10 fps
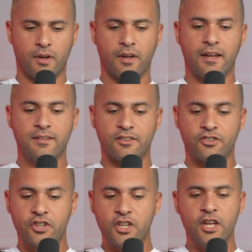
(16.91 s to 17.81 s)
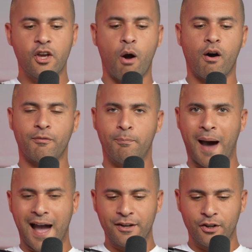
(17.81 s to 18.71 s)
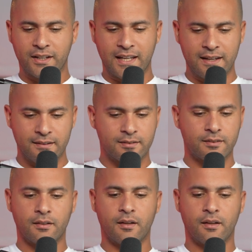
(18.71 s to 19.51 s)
He's the CEO of Buy Your Keys,